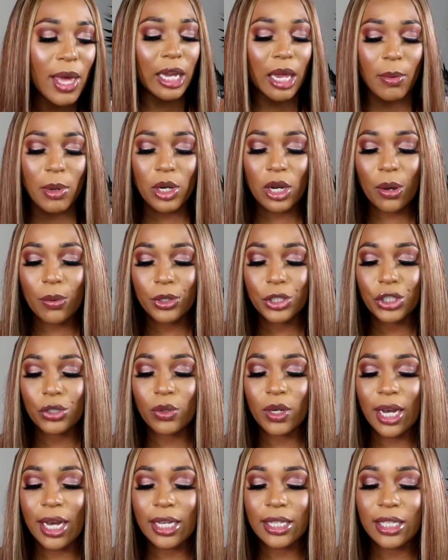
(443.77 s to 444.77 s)
Let me know what you
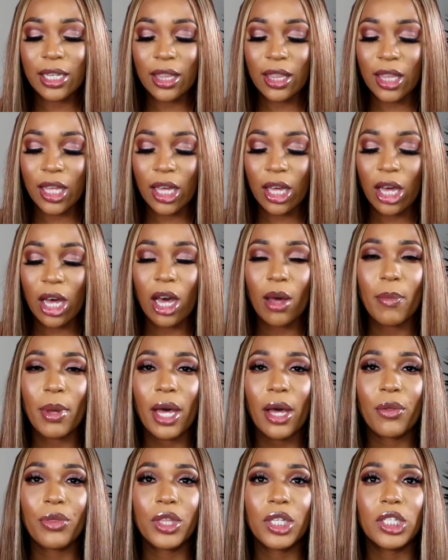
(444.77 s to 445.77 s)
guys think
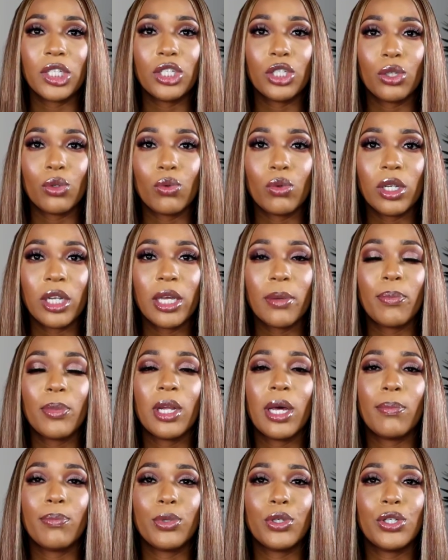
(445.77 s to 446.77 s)
about these two lip
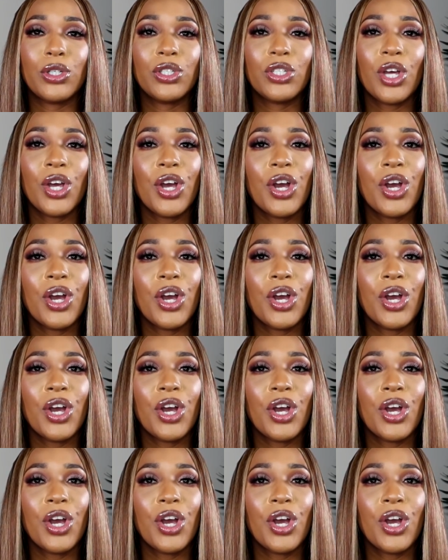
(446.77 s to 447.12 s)
plumpers.